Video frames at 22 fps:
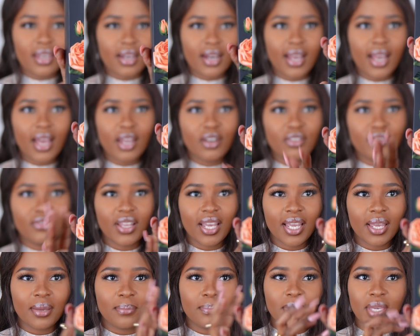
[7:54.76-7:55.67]
they're kind of
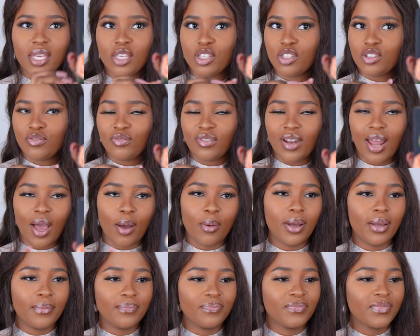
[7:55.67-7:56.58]
like a peach
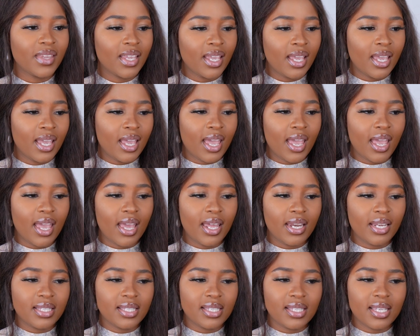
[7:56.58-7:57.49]
flower,
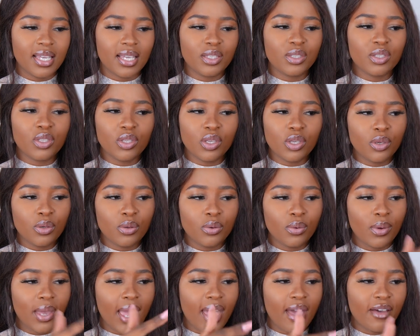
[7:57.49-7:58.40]
and it says
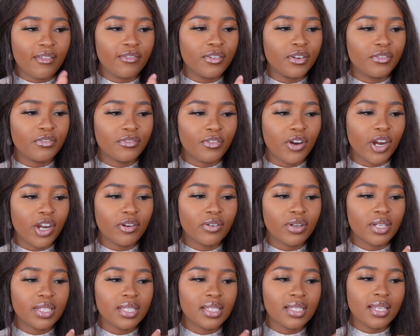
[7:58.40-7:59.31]
You Ever
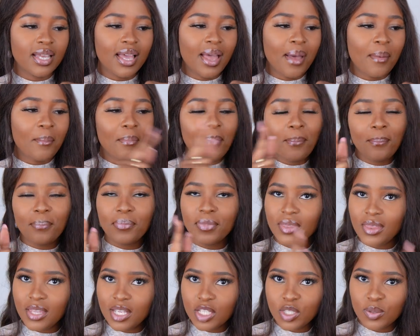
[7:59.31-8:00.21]
Fragrance.
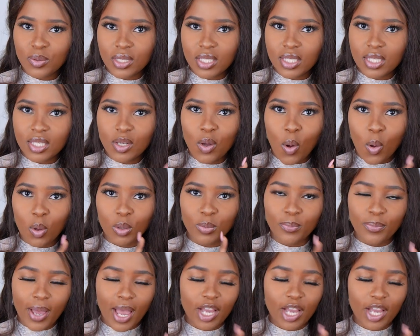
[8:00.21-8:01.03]
This one's called